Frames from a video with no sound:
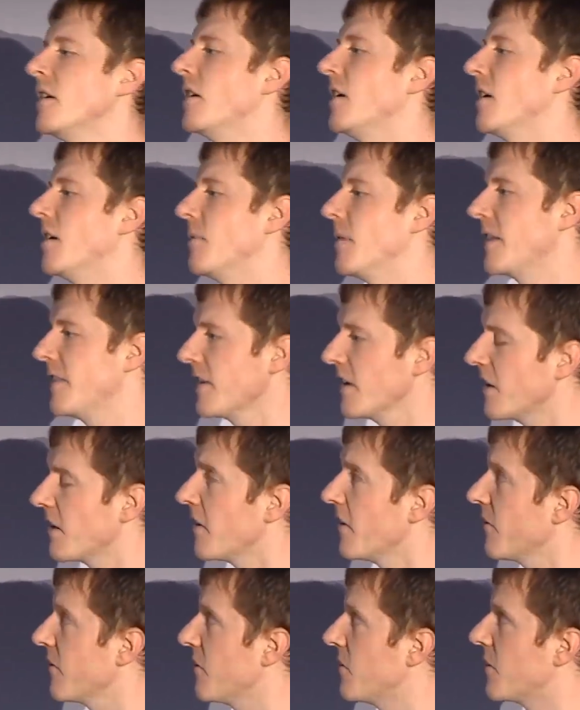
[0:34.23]
Um, I think it
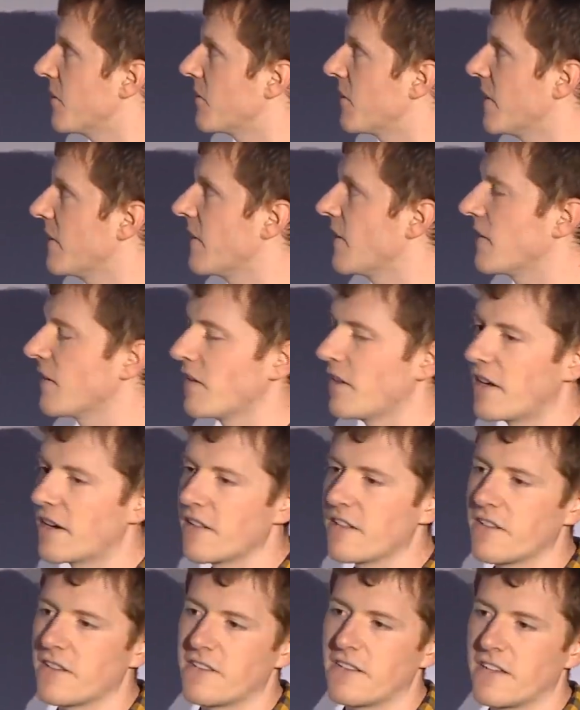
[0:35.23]
also addresses a lot
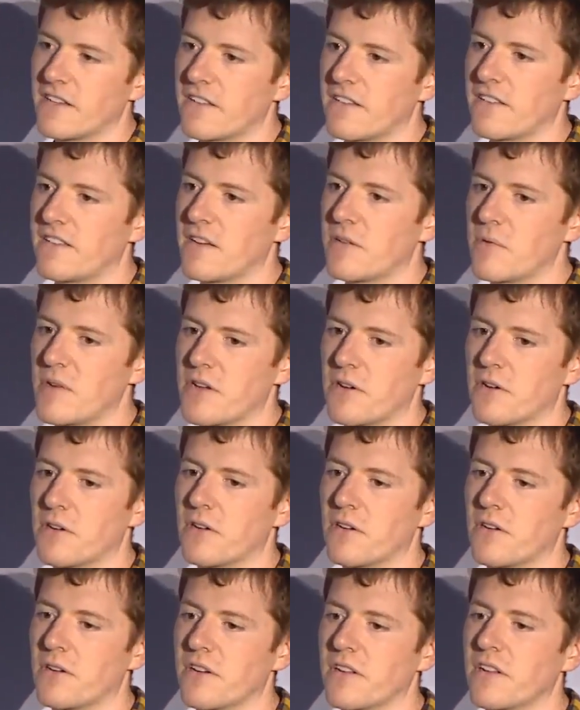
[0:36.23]
of the things that we
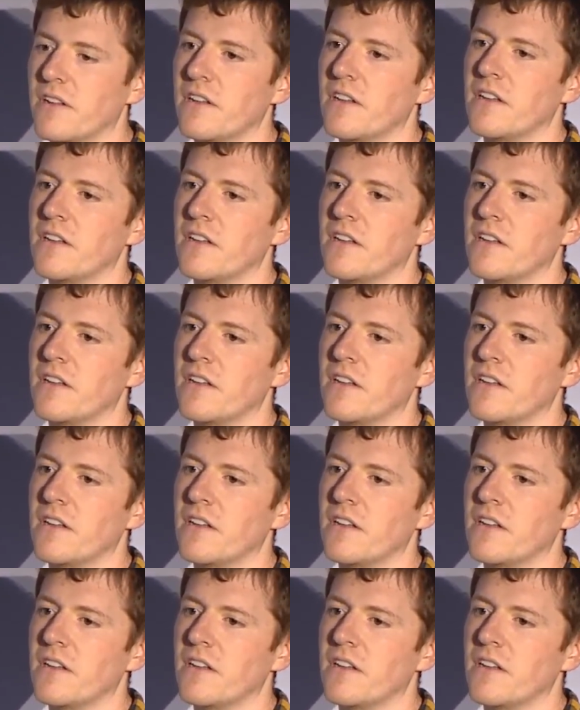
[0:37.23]
heard